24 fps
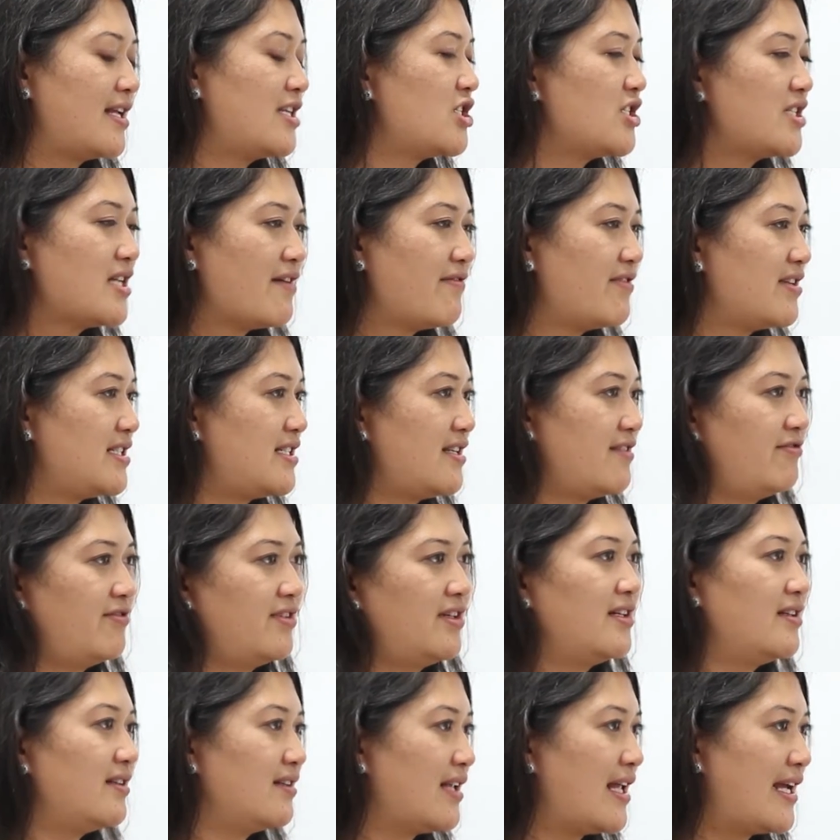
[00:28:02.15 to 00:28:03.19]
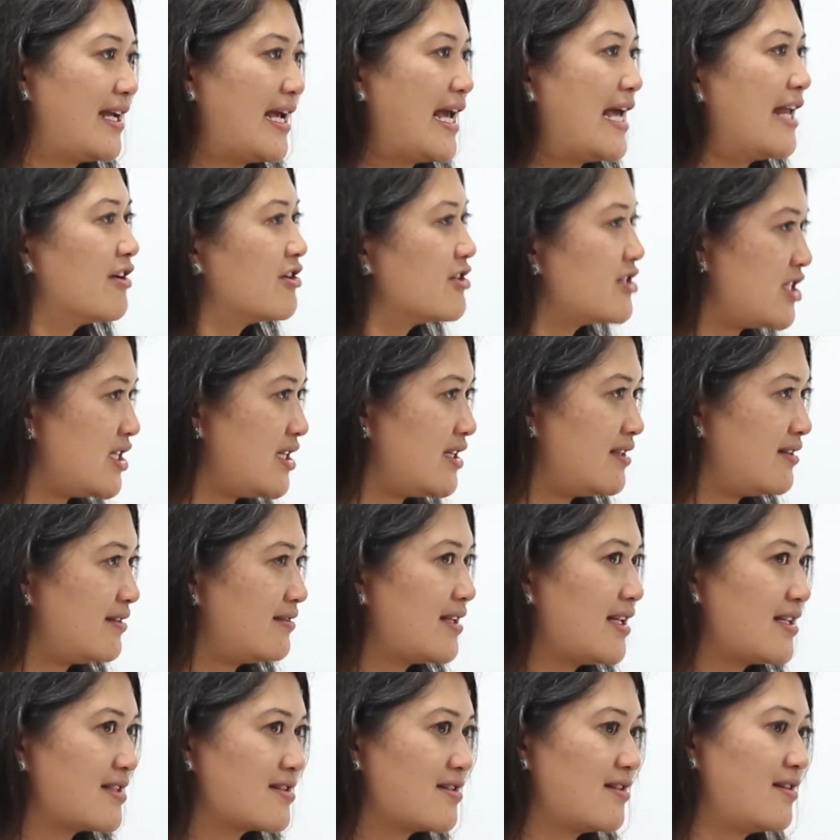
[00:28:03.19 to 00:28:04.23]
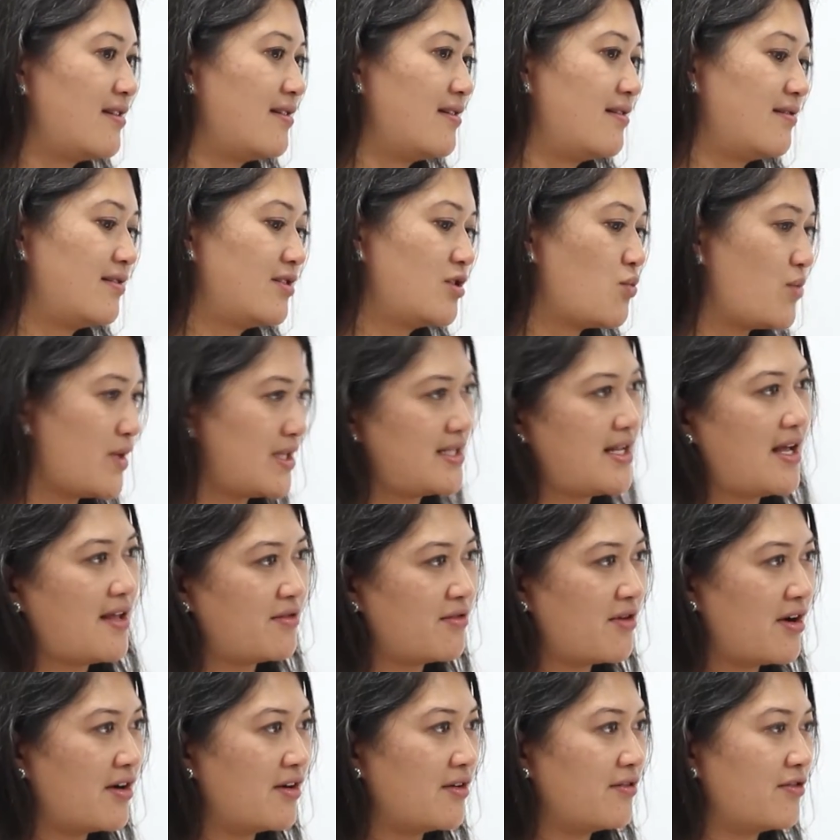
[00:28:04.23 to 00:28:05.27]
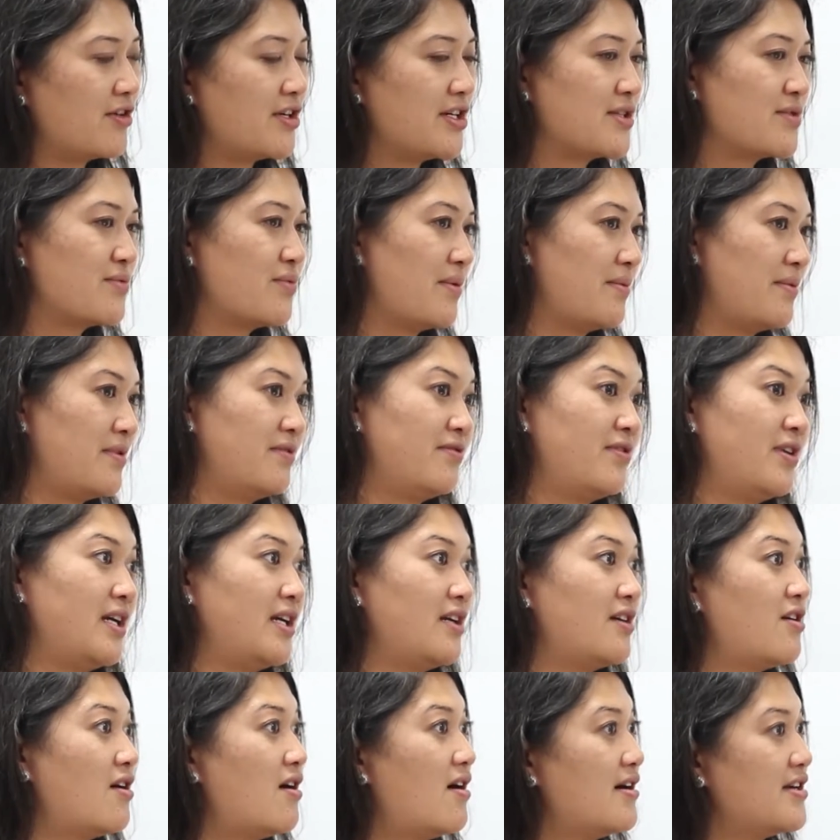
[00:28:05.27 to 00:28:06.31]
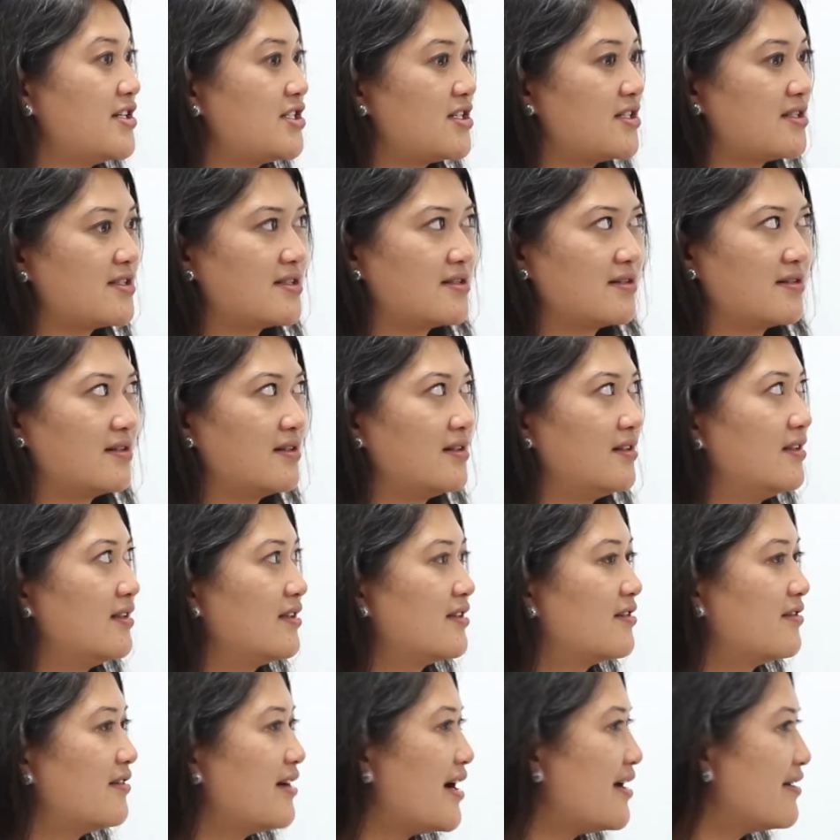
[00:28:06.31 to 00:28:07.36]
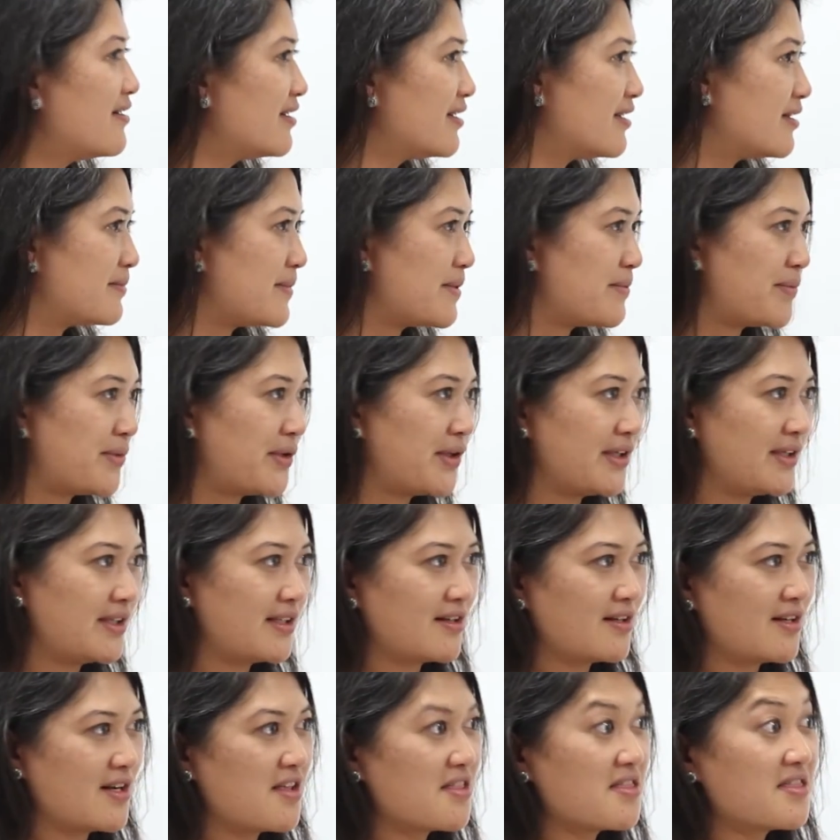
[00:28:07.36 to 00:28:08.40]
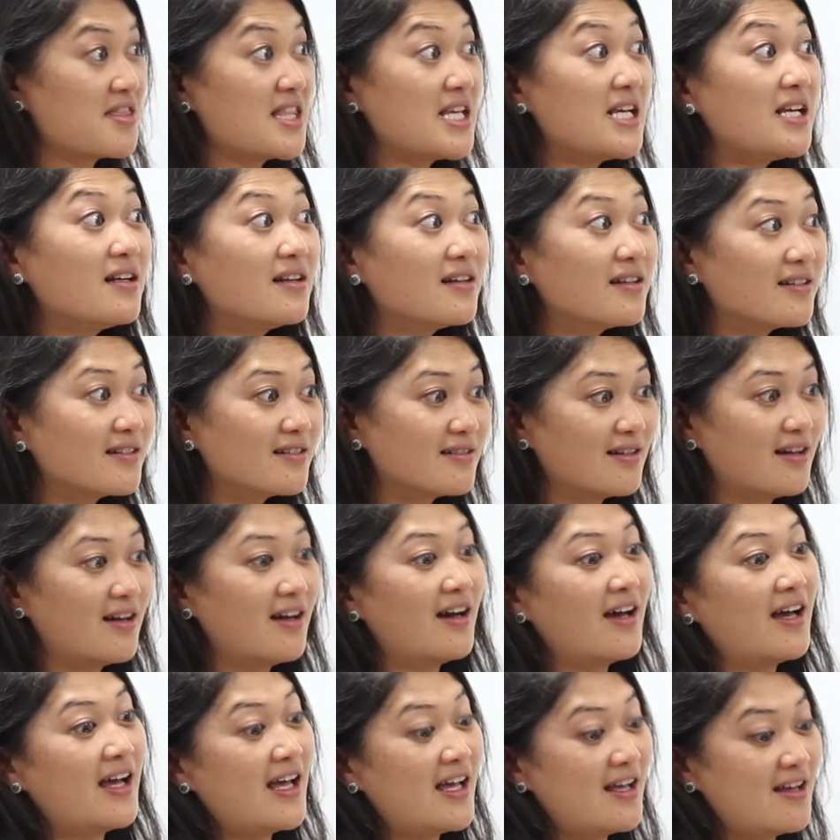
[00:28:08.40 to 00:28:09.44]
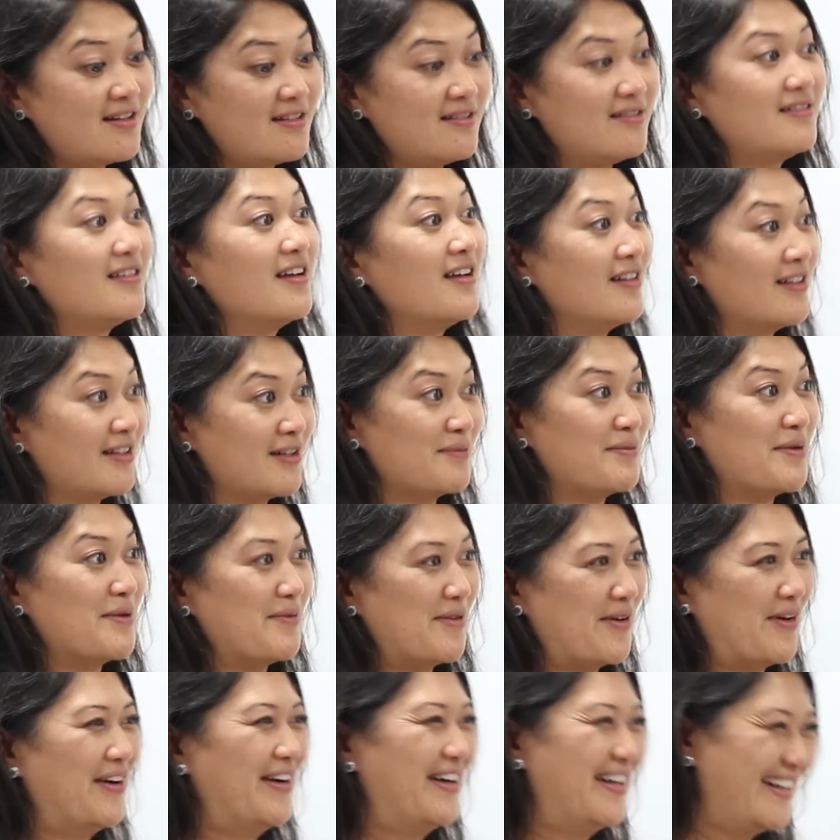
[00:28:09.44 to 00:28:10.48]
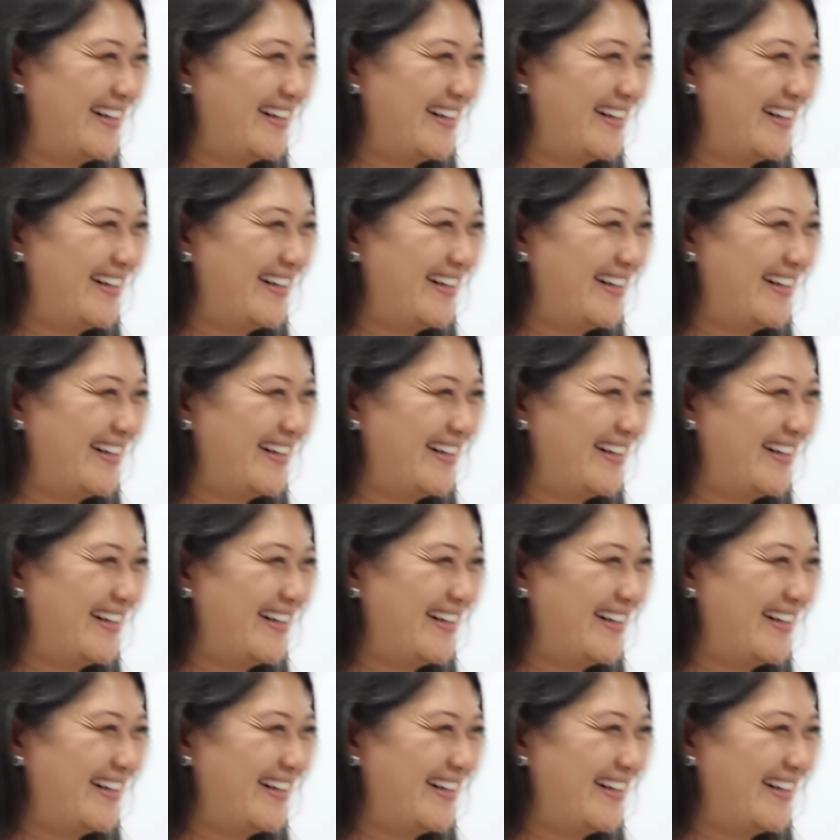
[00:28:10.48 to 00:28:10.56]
just have a different energy that's gonna twist that throttle, whereas women are very cautious. They're gonna look around a little bit more, and they're gonna think ahead a little bit more.